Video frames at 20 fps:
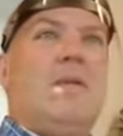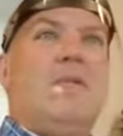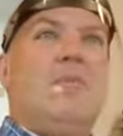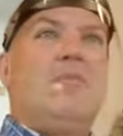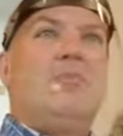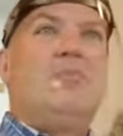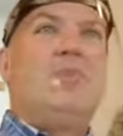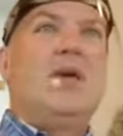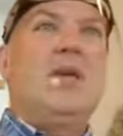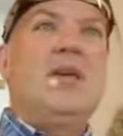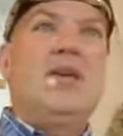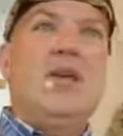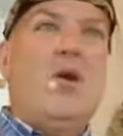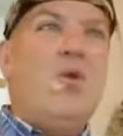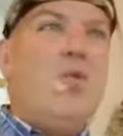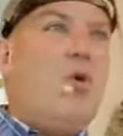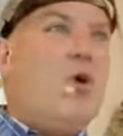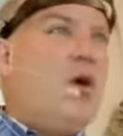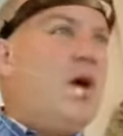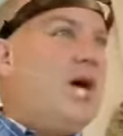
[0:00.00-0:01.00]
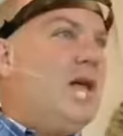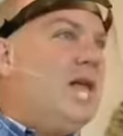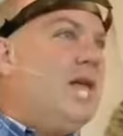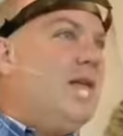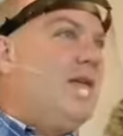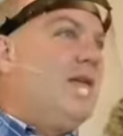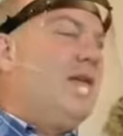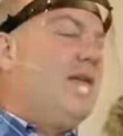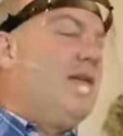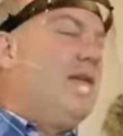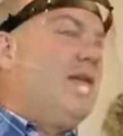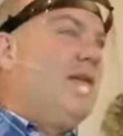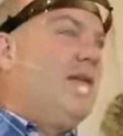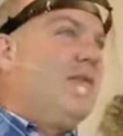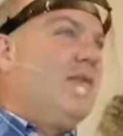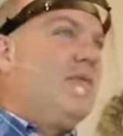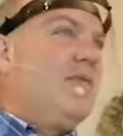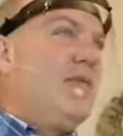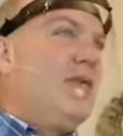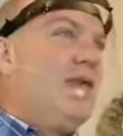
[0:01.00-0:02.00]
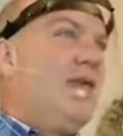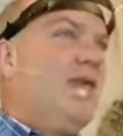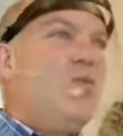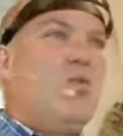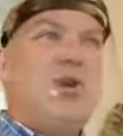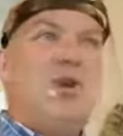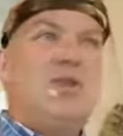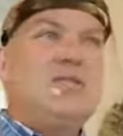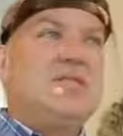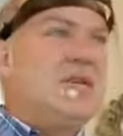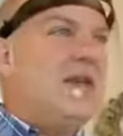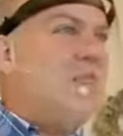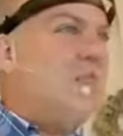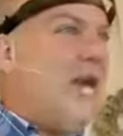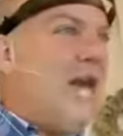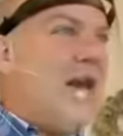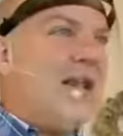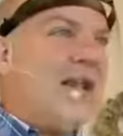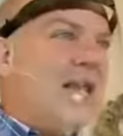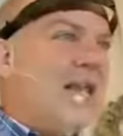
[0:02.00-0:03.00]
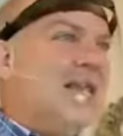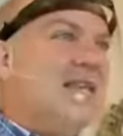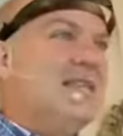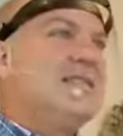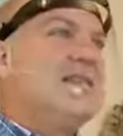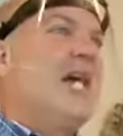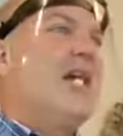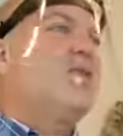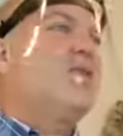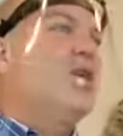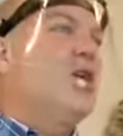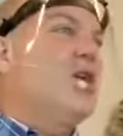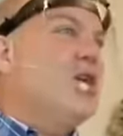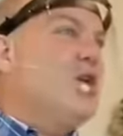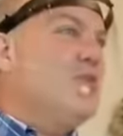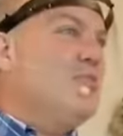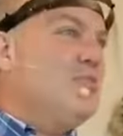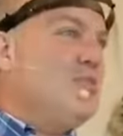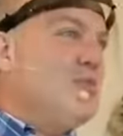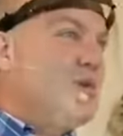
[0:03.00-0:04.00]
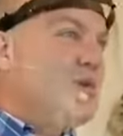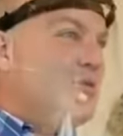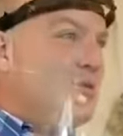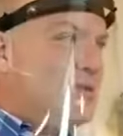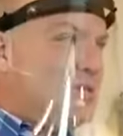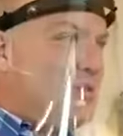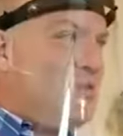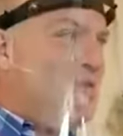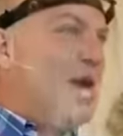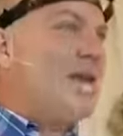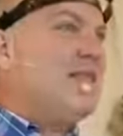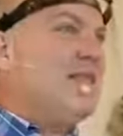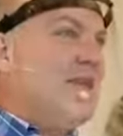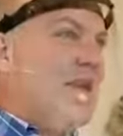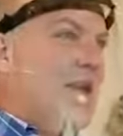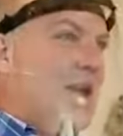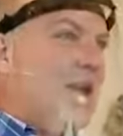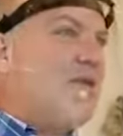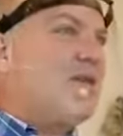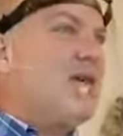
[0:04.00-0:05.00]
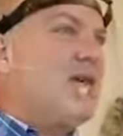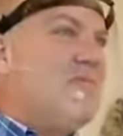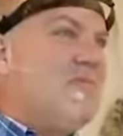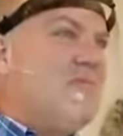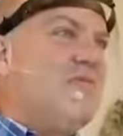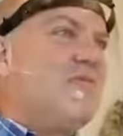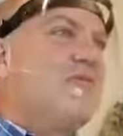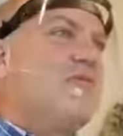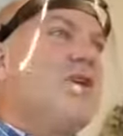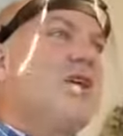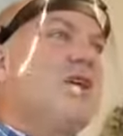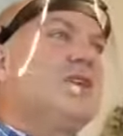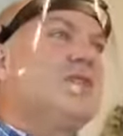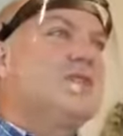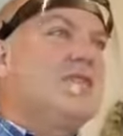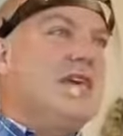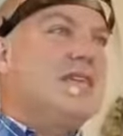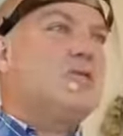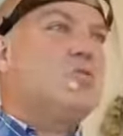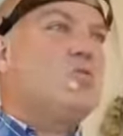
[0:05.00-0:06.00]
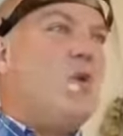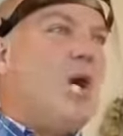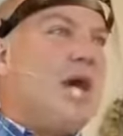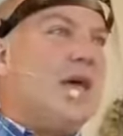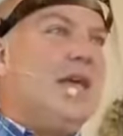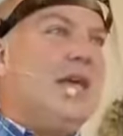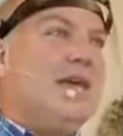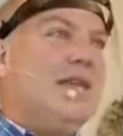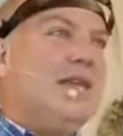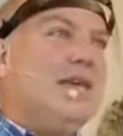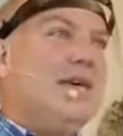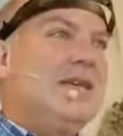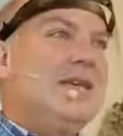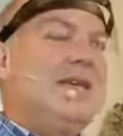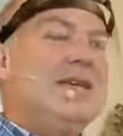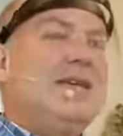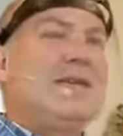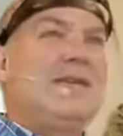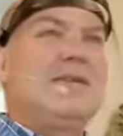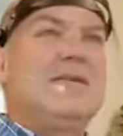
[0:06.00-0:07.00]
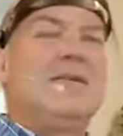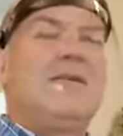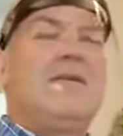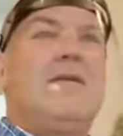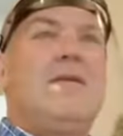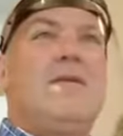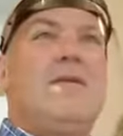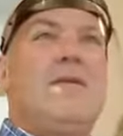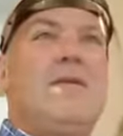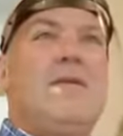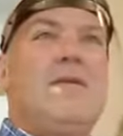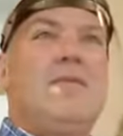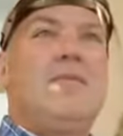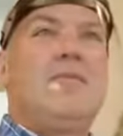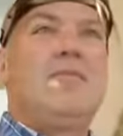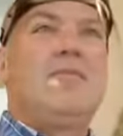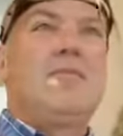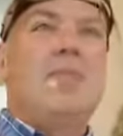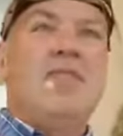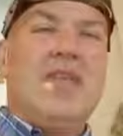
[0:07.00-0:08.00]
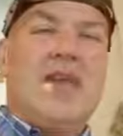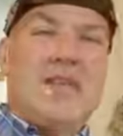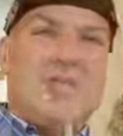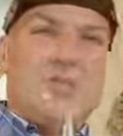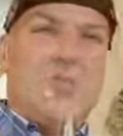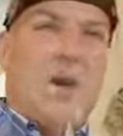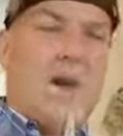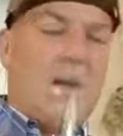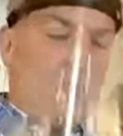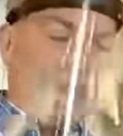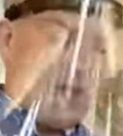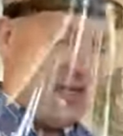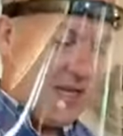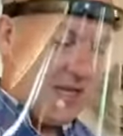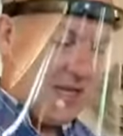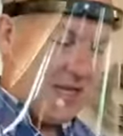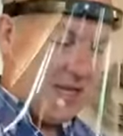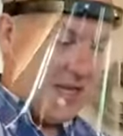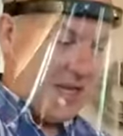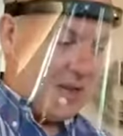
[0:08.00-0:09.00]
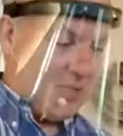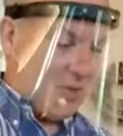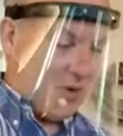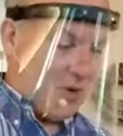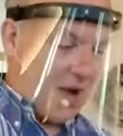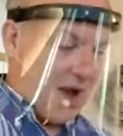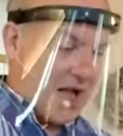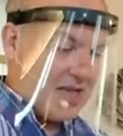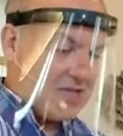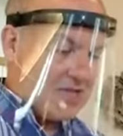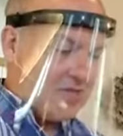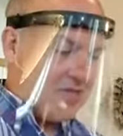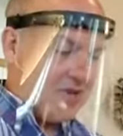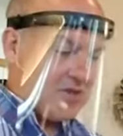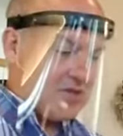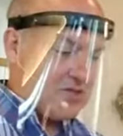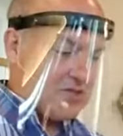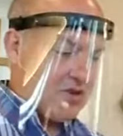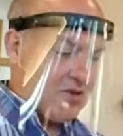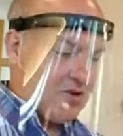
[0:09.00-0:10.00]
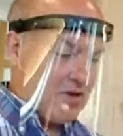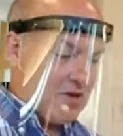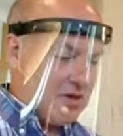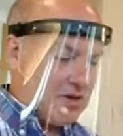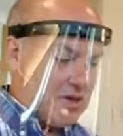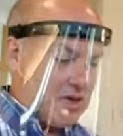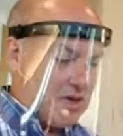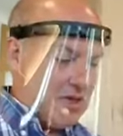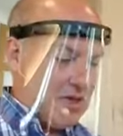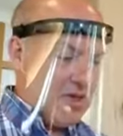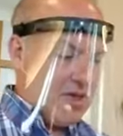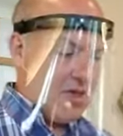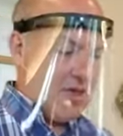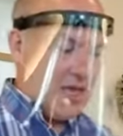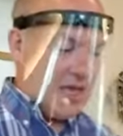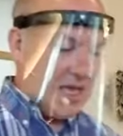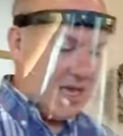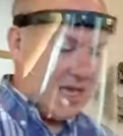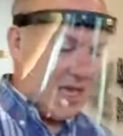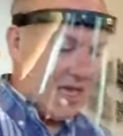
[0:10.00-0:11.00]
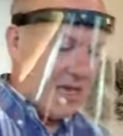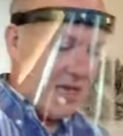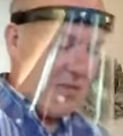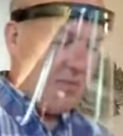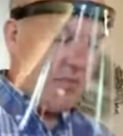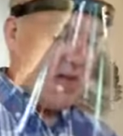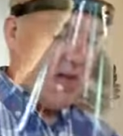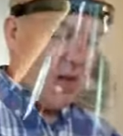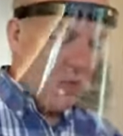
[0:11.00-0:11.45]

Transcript: But you know what? It wasn't about his outcome, it was about the outcome for us. That's why he did it. And that's why we need to keep our eyes fixed on him.